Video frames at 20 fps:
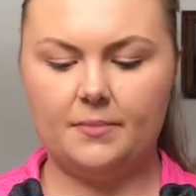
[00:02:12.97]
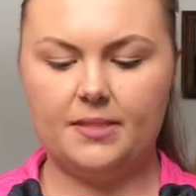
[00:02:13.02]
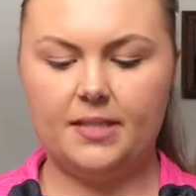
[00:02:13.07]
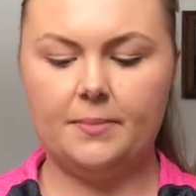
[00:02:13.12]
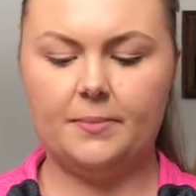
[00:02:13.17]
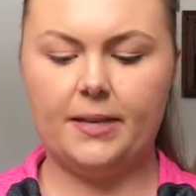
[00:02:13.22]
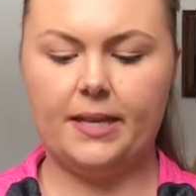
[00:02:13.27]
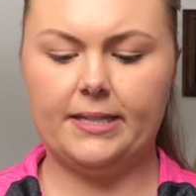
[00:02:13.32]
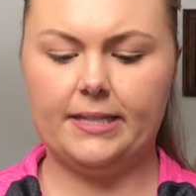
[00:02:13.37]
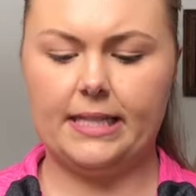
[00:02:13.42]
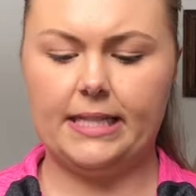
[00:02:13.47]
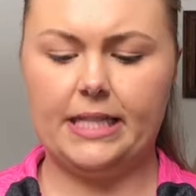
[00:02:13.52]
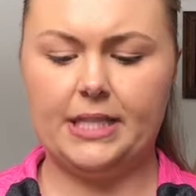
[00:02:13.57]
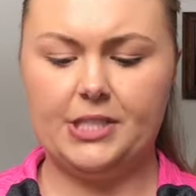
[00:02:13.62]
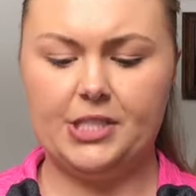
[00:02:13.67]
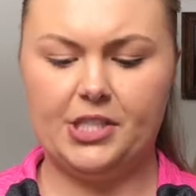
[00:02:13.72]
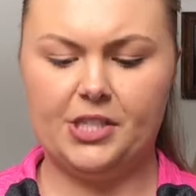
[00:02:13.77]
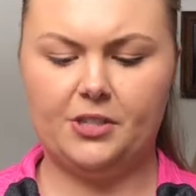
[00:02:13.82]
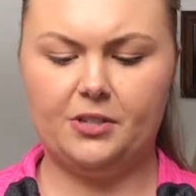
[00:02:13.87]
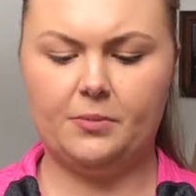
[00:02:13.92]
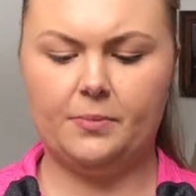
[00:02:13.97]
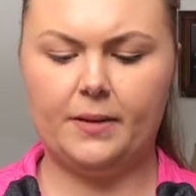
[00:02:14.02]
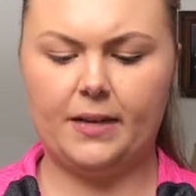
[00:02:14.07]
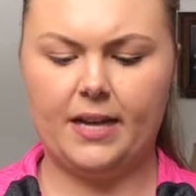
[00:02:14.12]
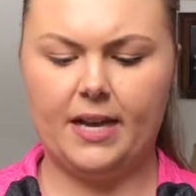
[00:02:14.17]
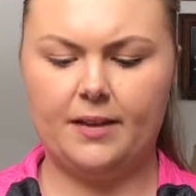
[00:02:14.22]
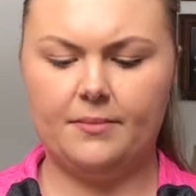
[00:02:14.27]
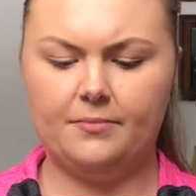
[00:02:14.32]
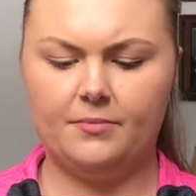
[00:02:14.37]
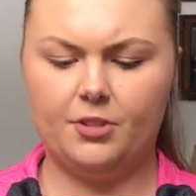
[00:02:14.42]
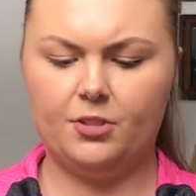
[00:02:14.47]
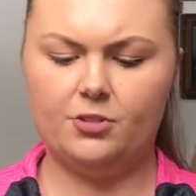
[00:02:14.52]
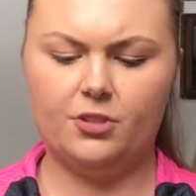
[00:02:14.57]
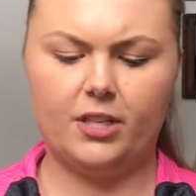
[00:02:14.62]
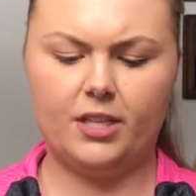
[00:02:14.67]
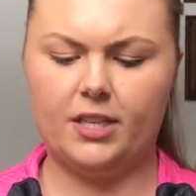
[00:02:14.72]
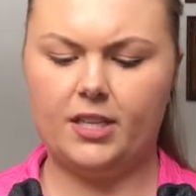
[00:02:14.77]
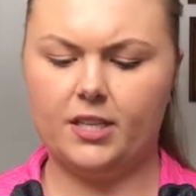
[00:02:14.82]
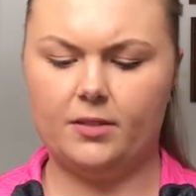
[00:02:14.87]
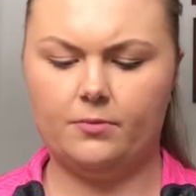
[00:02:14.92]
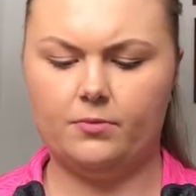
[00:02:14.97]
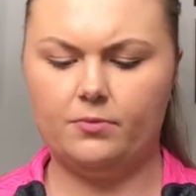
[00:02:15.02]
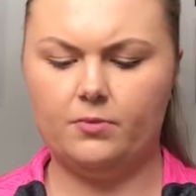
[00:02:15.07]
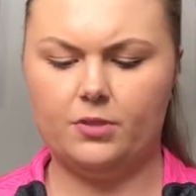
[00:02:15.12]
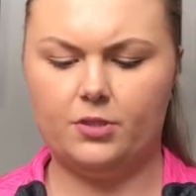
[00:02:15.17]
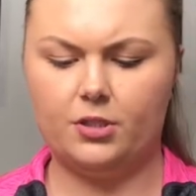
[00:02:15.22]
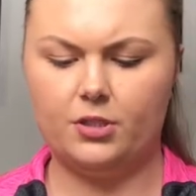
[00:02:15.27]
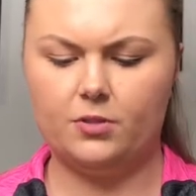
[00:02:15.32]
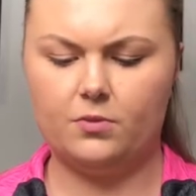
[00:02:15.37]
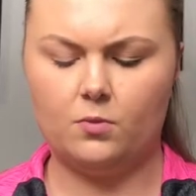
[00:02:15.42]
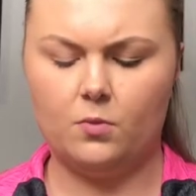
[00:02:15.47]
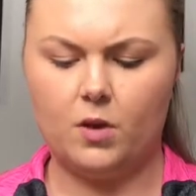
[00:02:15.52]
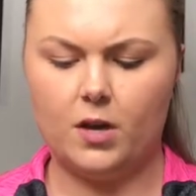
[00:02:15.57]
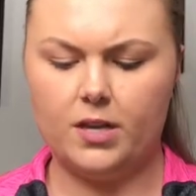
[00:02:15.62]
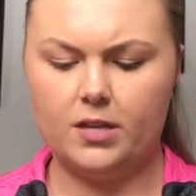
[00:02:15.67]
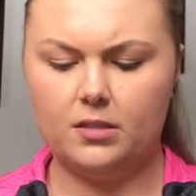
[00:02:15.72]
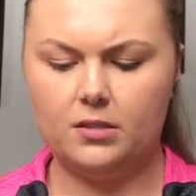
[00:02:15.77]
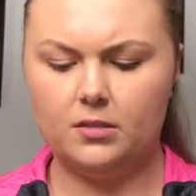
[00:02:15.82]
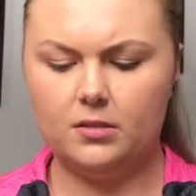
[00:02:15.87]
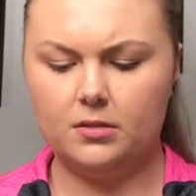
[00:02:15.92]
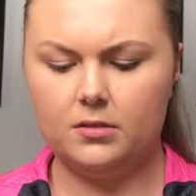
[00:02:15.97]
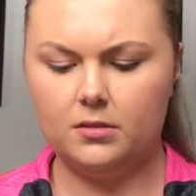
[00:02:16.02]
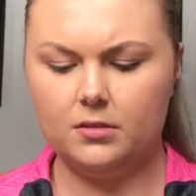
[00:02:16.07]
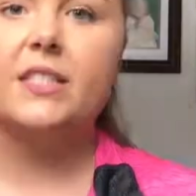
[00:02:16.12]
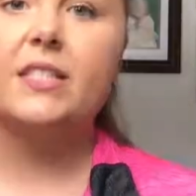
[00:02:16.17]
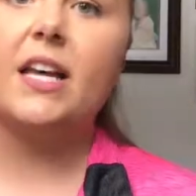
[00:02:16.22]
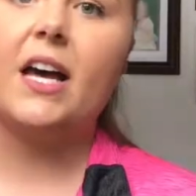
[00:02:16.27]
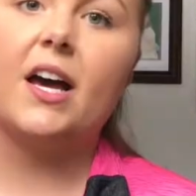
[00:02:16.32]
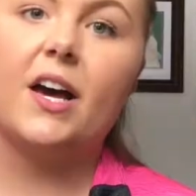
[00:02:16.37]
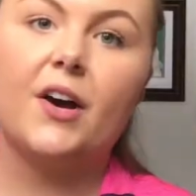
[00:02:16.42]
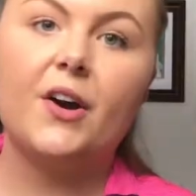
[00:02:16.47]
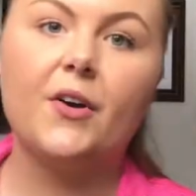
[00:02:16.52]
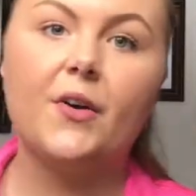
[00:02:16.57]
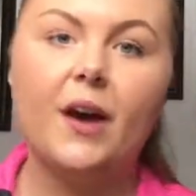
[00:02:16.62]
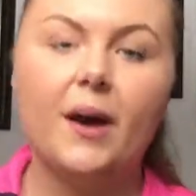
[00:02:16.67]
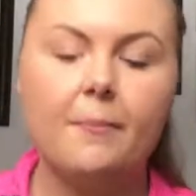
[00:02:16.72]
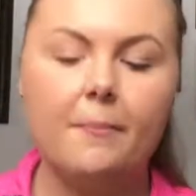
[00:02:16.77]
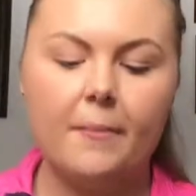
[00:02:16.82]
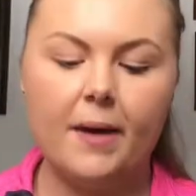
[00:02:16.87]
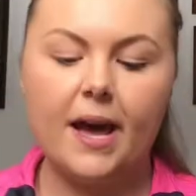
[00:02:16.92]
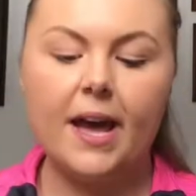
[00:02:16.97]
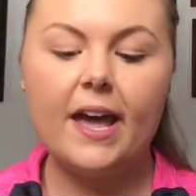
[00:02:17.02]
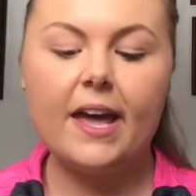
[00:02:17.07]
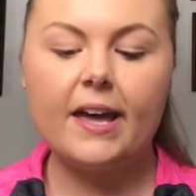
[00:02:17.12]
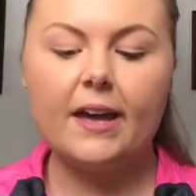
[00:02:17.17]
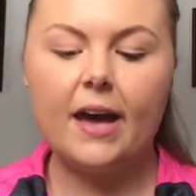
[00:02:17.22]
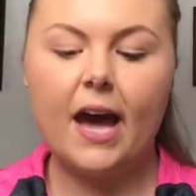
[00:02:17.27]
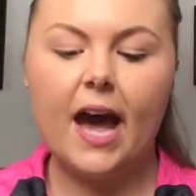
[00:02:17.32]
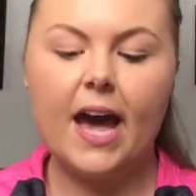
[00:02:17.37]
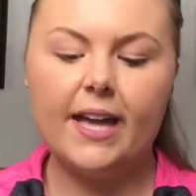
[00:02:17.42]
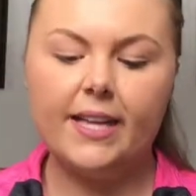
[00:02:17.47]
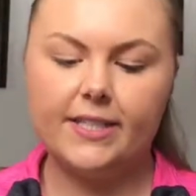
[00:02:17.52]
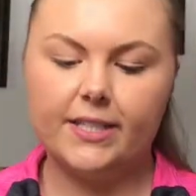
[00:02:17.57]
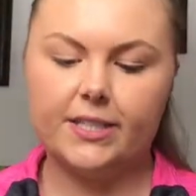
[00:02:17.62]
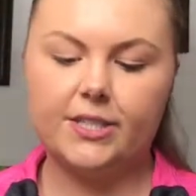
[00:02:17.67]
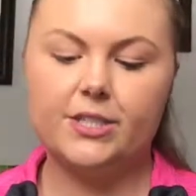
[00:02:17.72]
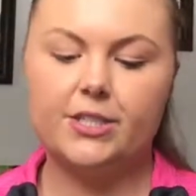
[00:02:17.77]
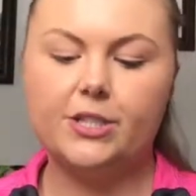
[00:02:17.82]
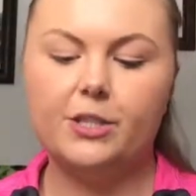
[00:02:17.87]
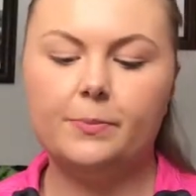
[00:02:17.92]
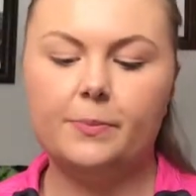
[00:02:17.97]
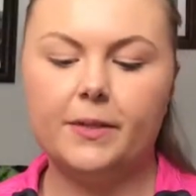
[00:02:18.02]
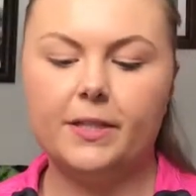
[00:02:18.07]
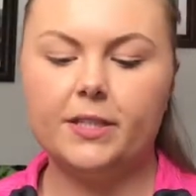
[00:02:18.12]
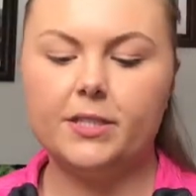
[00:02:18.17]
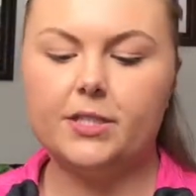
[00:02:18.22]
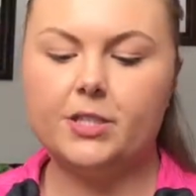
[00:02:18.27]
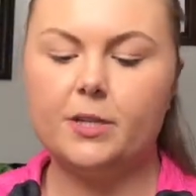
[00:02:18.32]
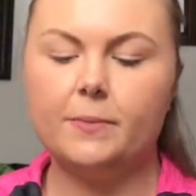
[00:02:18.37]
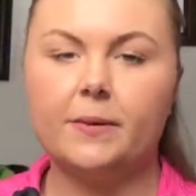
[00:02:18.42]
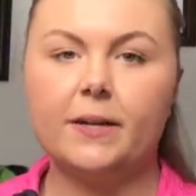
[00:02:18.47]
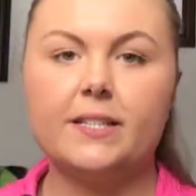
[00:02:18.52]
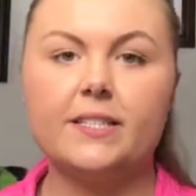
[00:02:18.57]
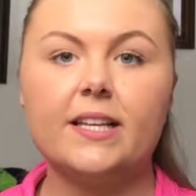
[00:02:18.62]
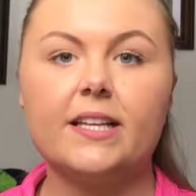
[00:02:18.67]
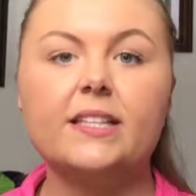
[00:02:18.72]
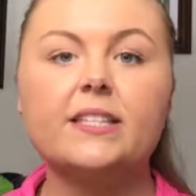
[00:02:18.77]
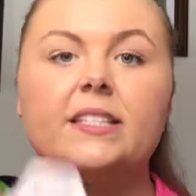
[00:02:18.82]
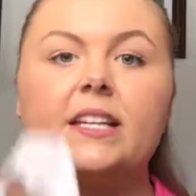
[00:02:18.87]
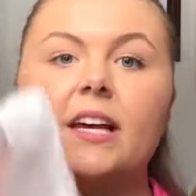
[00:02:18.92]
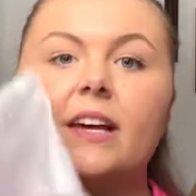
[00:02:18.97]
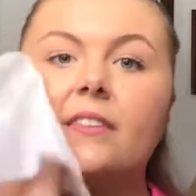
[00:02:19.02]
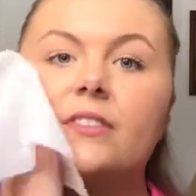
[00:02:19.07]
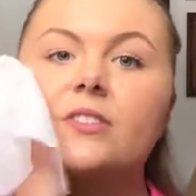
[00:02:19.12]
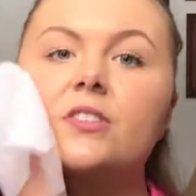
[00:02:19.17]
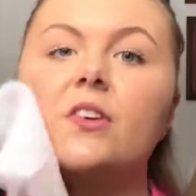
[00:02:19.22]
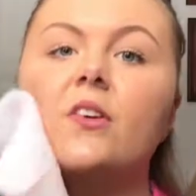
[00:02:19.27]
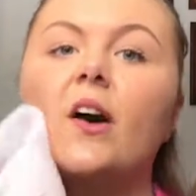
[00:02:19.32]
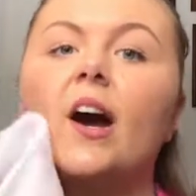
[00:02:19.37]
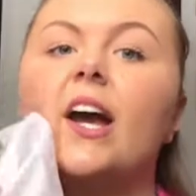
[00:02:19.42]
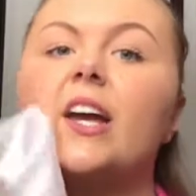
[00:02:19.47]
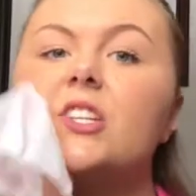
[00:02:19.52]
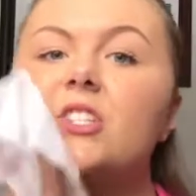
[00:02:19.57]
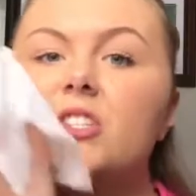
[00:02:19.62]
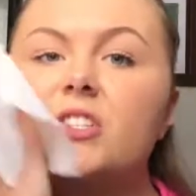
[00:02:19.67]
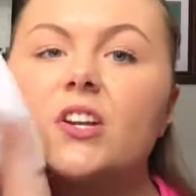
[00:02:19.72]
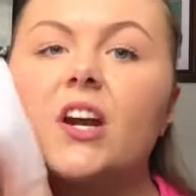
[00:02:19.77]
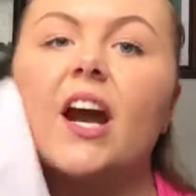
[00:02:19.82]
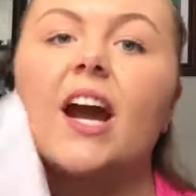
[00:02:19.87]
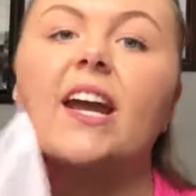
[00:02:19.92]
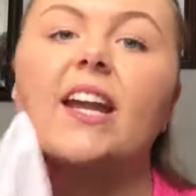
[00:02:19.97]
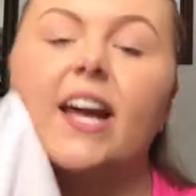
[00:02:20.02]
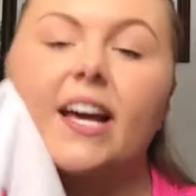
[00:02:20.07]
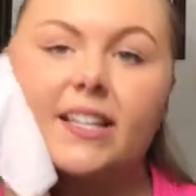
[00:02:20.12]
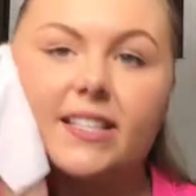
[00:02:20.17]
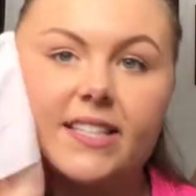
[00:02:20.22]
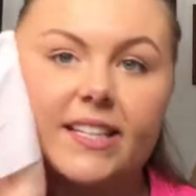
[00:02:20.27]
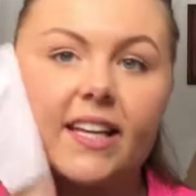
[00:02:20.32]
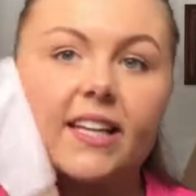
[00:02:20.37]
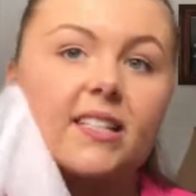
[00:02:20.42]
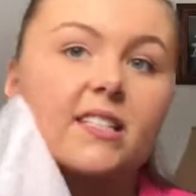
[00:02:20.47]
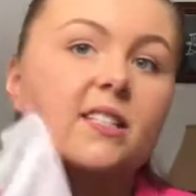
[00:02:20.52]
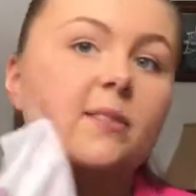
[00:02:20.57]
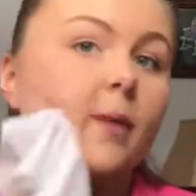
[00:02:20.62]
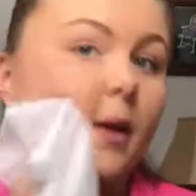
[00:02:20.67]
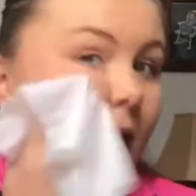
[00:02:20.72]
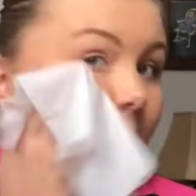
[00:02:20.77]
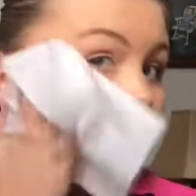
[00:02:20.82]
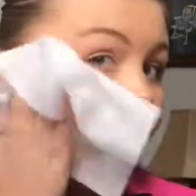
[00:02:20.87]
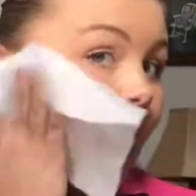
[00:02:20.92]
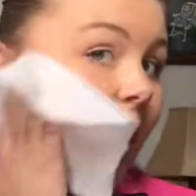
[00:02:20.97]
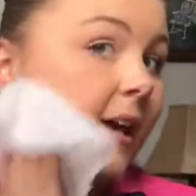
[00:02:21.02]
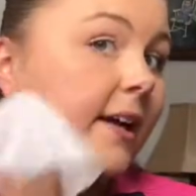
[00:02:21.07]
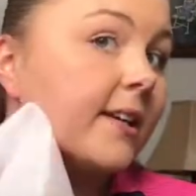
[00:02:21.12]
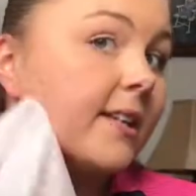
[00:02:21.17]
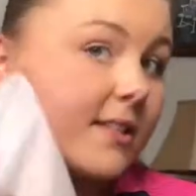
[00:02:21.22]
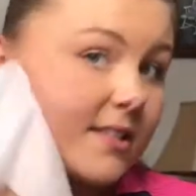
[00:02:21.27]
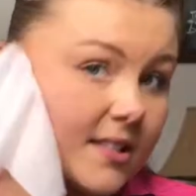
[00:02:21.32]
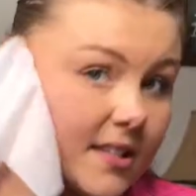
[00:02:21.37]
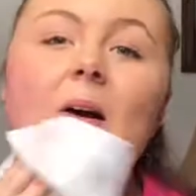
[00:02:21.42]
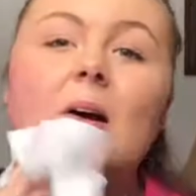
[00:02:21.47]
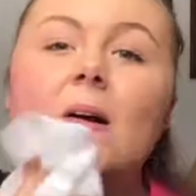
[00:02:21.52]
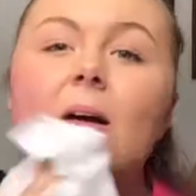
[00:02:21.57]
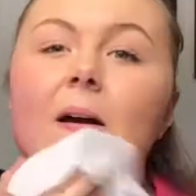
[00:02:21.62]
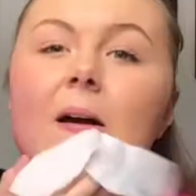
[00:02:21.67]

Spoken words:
Some days I need two, but I'm usually good with just one. So my eyes are super, super sensitive, so I try not to get to my eyes.